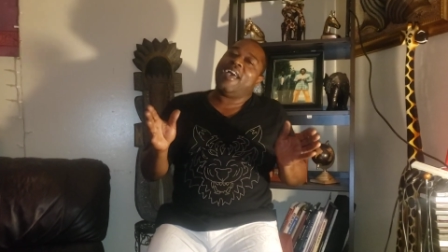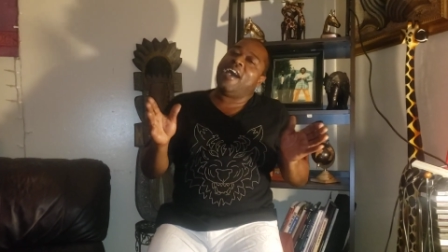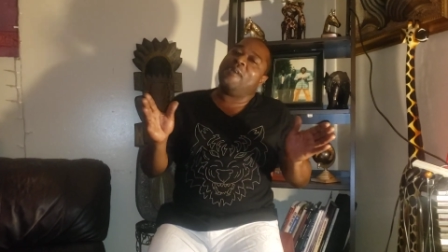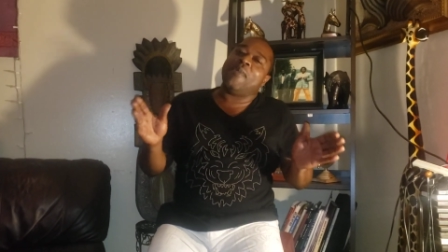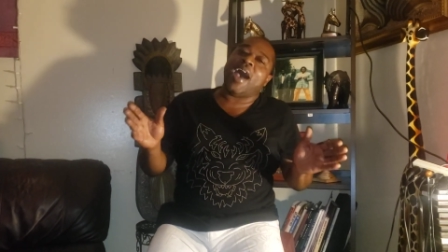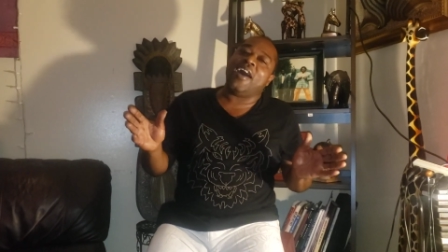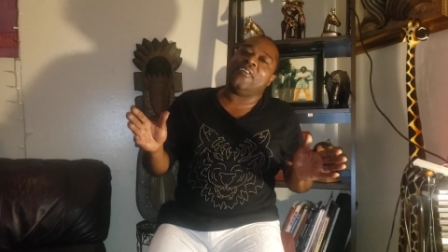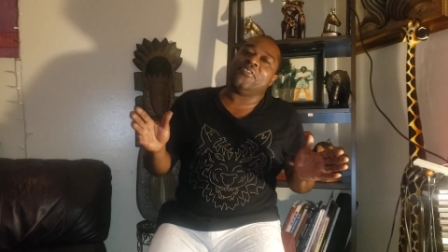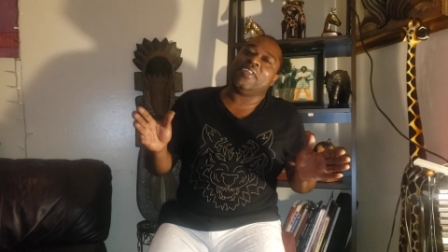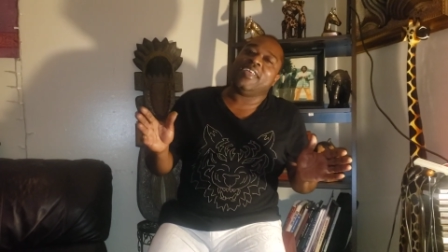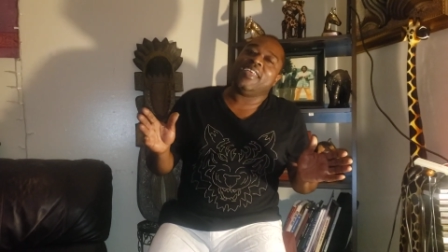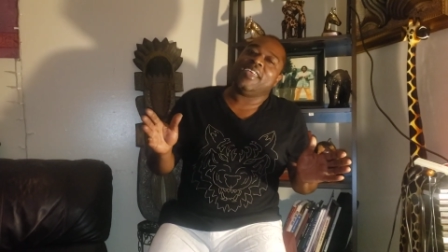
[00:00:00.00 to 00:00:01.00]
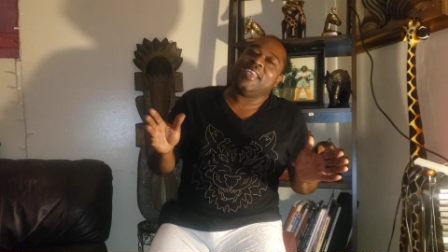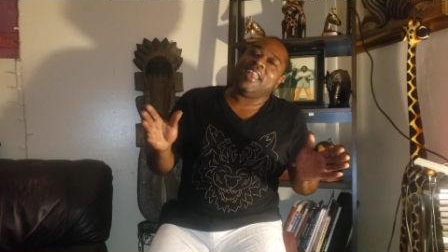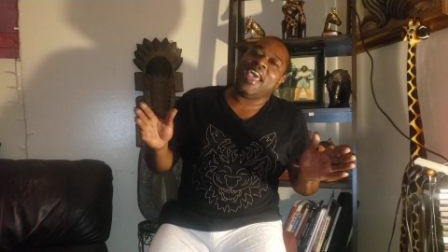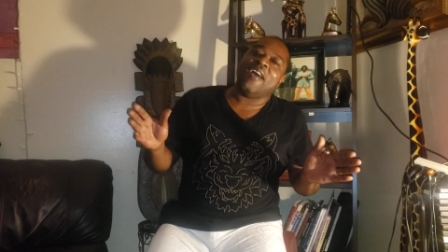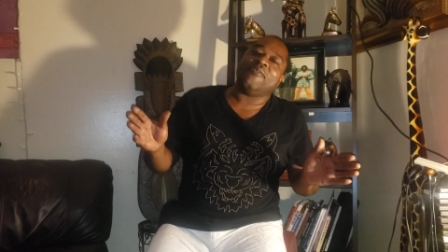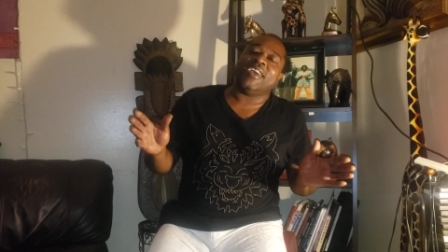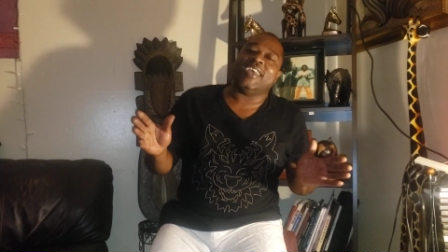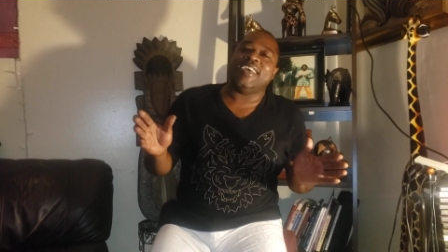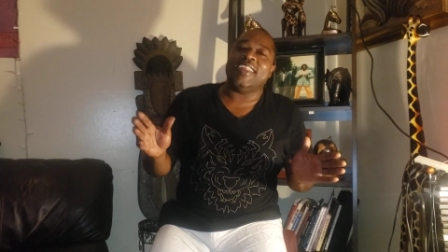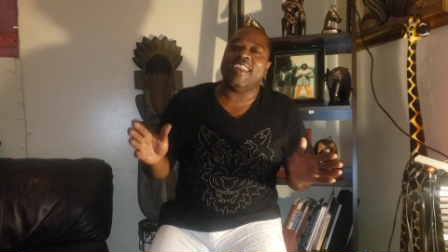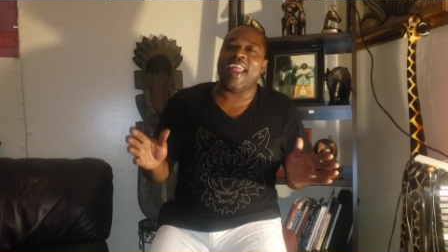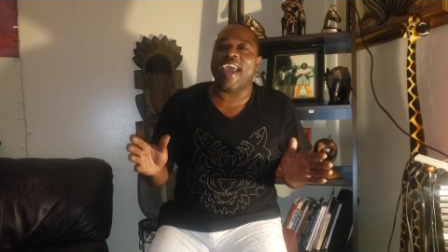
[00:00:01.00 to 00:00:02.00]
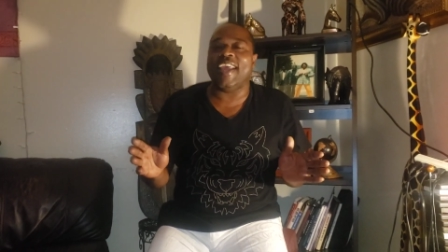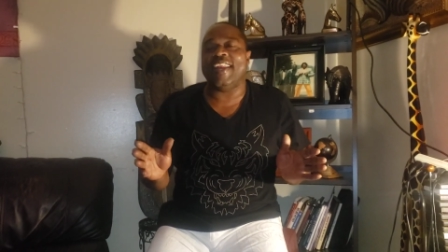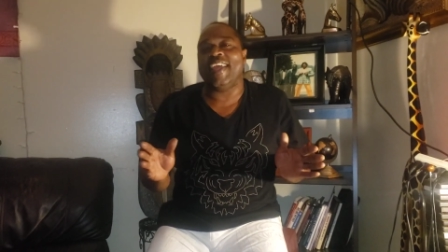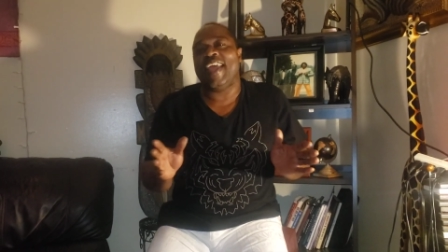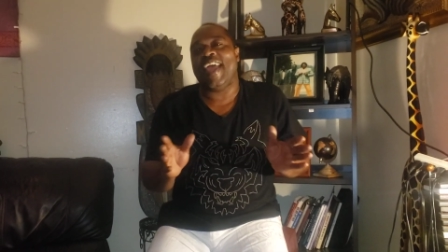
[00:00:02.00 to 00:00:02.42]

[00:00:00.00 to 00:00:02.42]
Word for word: I'm out and have a good night.